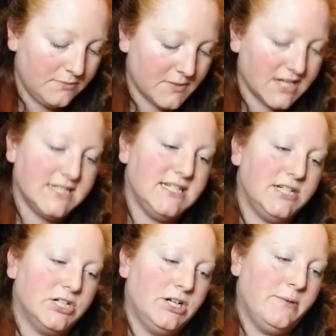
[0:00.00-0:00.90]
My
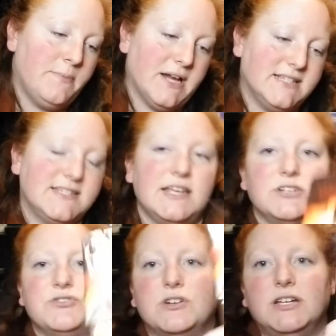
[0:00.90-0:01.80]
Dear by
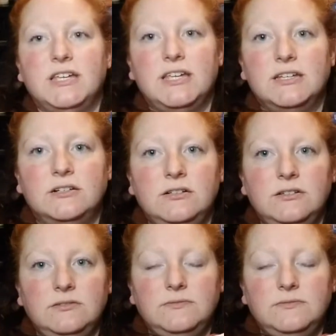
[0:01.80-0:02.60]
Sandra Hill.